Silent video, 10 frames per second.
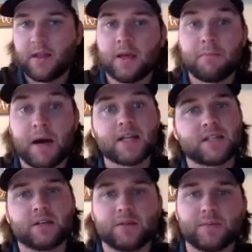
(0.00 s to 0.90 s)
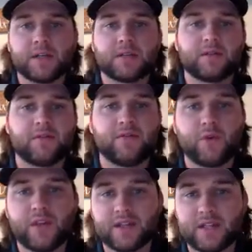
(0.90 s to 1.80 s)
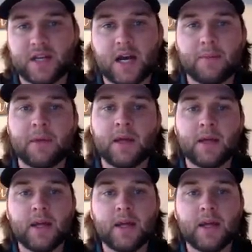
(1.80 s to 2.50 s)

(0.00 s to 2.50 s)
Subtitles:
in my syllabus for this time